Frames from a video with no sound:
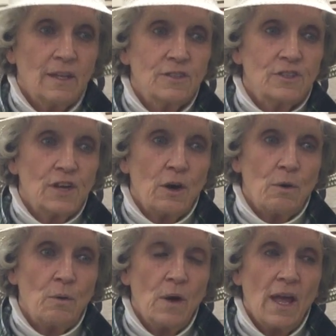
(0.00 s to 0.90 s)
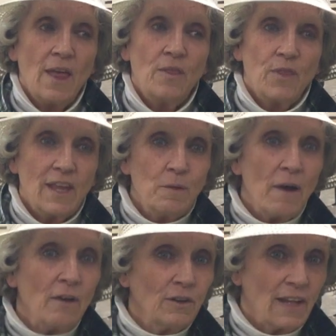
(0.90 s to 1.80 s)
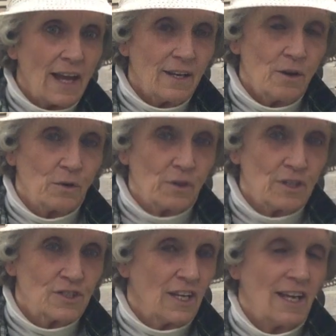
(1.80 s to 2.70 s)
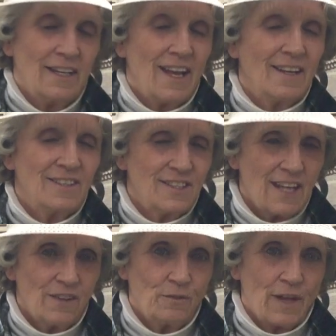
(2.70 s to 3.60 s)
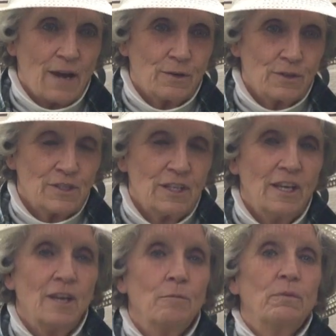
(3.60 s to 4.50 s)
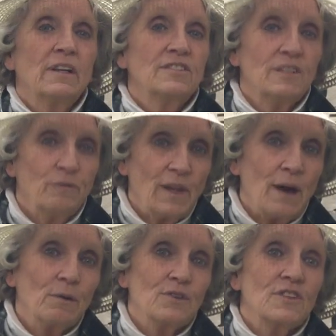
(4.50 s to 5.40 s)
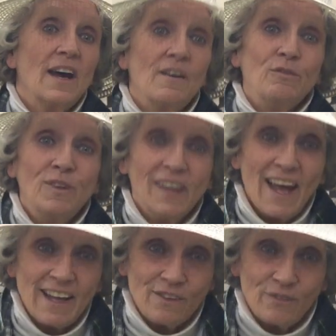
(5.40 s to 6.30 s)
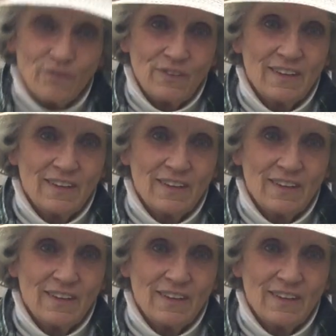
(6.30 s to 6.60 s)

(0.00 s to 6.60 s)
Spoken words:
So think about gladiolus not as death flowers, but as the flowers of life.